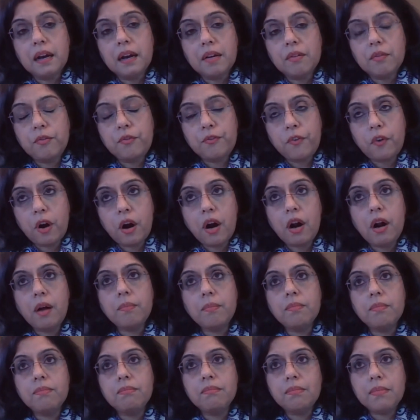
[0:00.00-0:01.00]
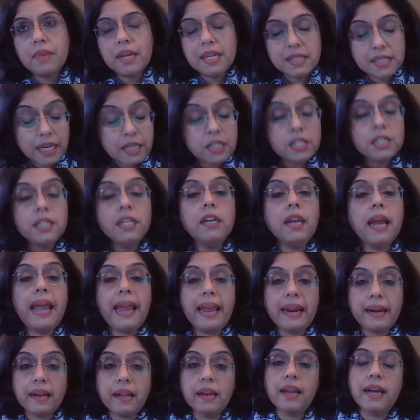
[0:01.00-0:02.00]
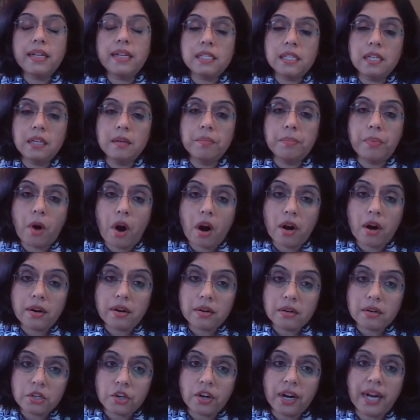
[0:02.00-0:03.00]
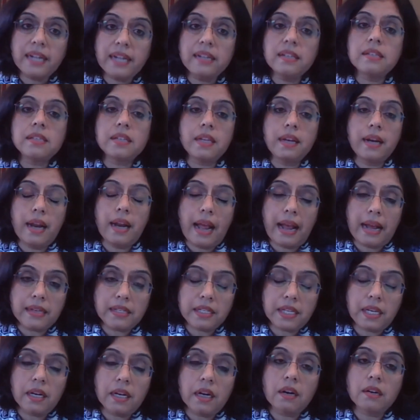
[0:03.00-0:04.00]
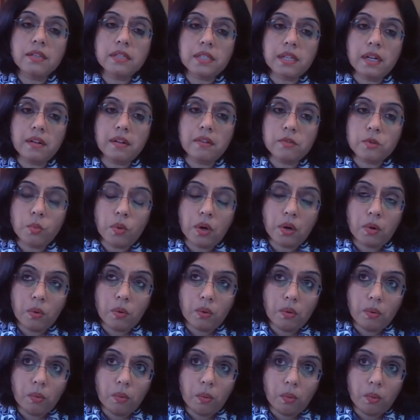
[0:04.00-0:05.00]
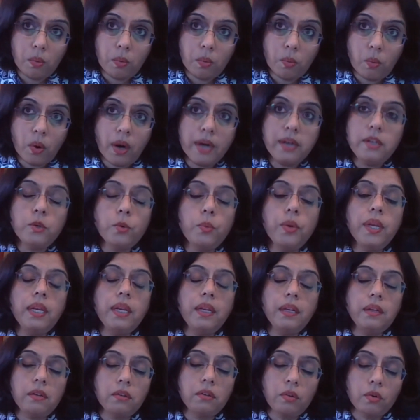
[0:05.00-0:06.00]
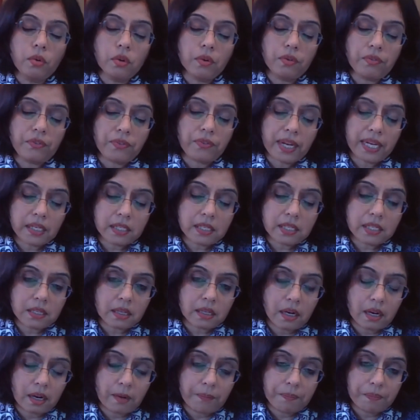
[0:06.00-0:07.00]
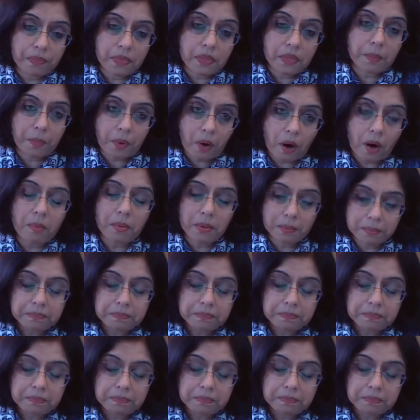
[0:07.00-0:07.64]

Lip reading: from essentially analyzing broader trends and asking ourselves, well, what do we need to do to fix the problem?